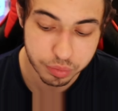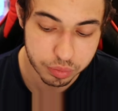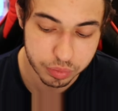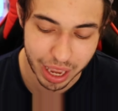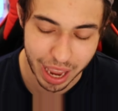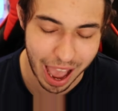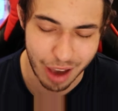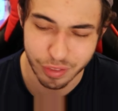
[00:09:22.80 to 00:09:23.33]

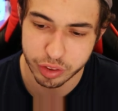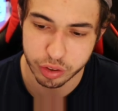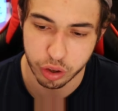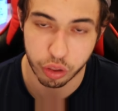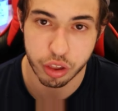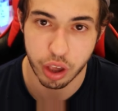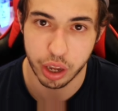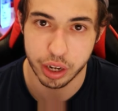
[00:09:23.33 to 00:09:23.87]
they have until
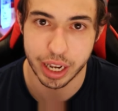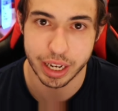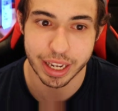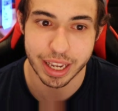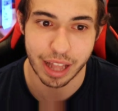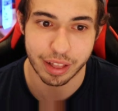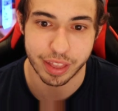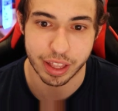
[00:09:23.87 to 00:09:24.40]
Sunday to
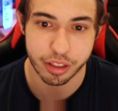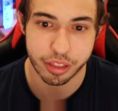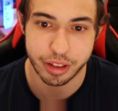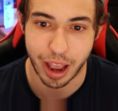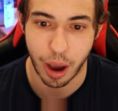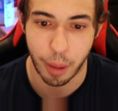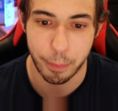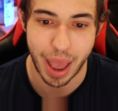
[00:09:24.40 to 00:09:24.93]
get things
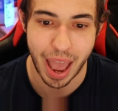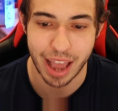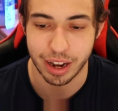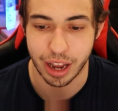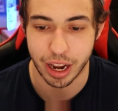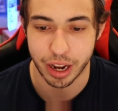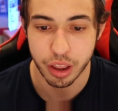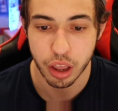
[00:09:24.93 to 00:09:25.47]
down pat, and
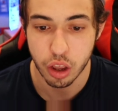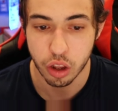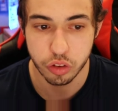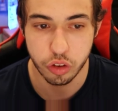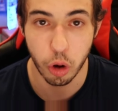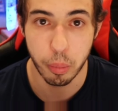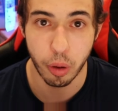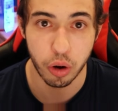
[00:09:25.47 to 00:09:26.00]
I
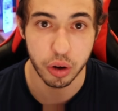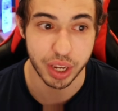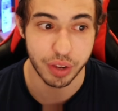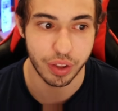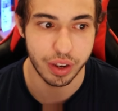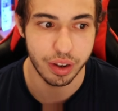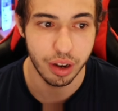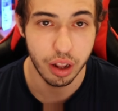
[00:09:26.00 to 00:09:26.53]
do believe
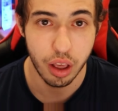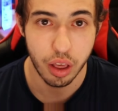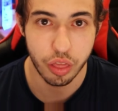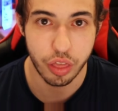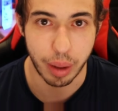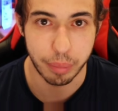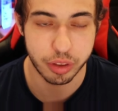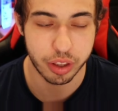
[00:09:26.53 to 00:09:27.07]
in
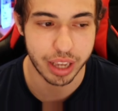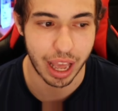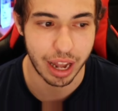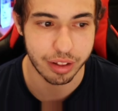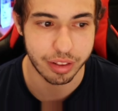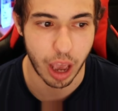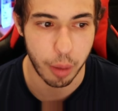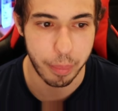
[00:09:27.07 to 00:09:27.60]
them to get
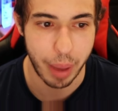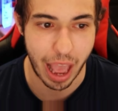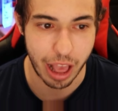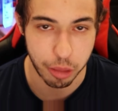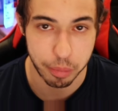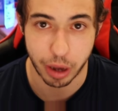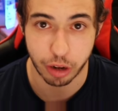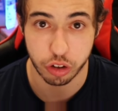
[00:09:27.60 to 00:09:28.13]
it down pat,
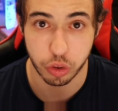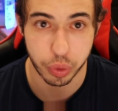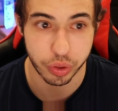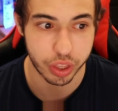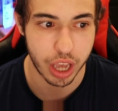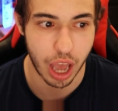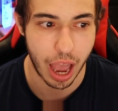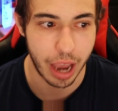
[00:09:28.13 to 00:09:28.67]
especially with a
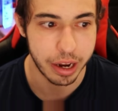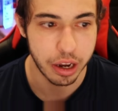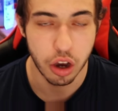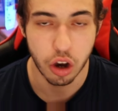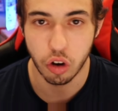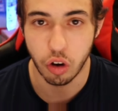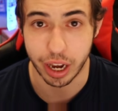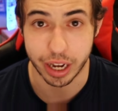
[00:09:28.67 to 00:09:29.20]
guy
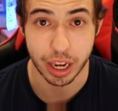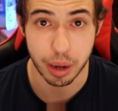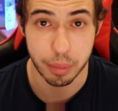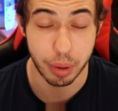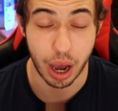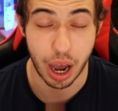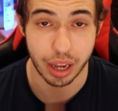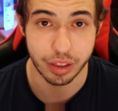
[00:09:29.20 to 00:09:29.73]
like him
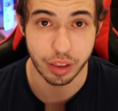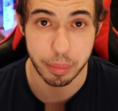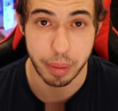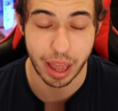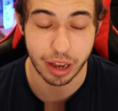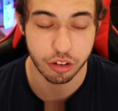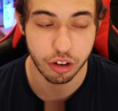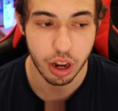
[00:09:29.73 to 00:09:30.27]
behind the
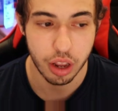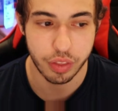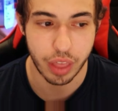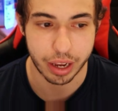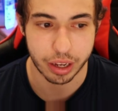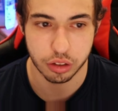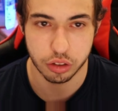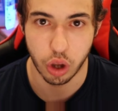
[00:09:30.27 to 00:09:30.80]
bench
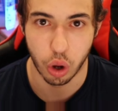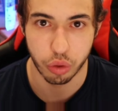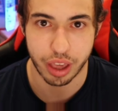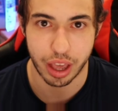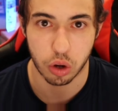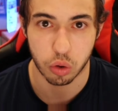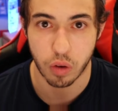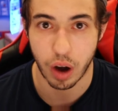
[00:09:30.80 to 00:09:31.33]
that knows
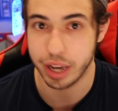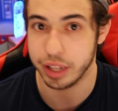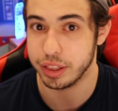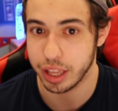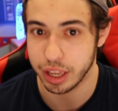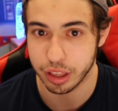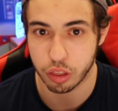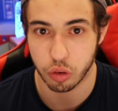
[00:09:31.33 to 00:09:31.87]
how to write
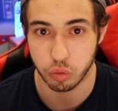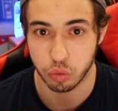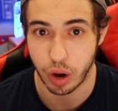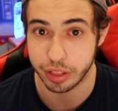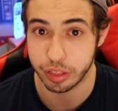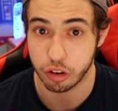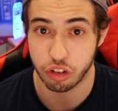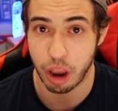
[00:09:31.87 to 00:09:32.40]
things,
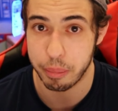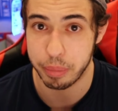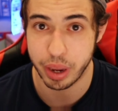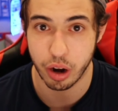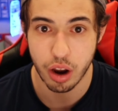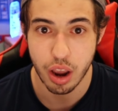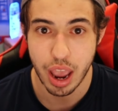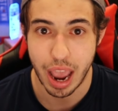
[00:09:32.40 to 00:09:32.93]
write the ship
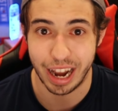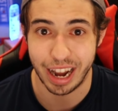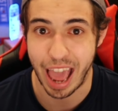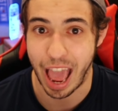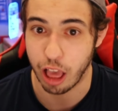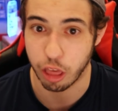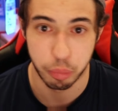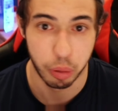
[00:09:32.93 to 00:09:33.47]
here, and
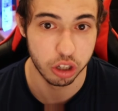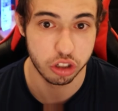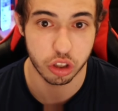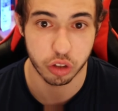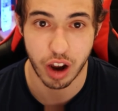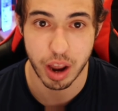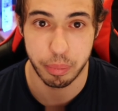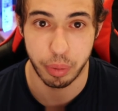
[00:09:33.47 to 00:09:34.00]
has pushed
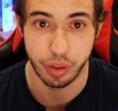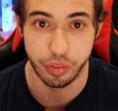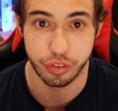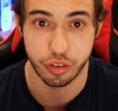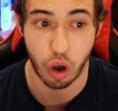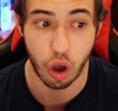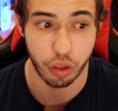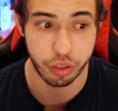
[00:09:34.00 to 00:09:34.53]
the right buttons
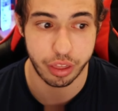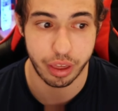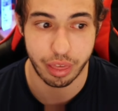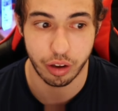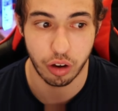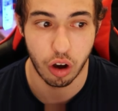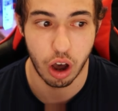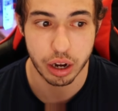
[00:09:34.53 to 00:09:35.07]
all
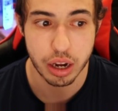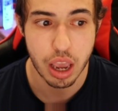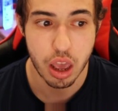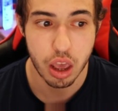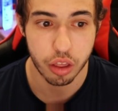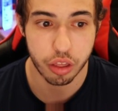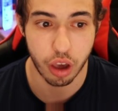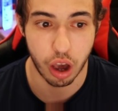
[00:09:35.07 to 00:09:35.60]
season long.
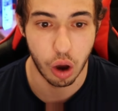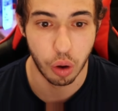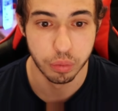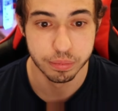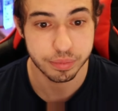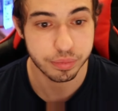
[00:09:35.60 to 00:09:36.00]
So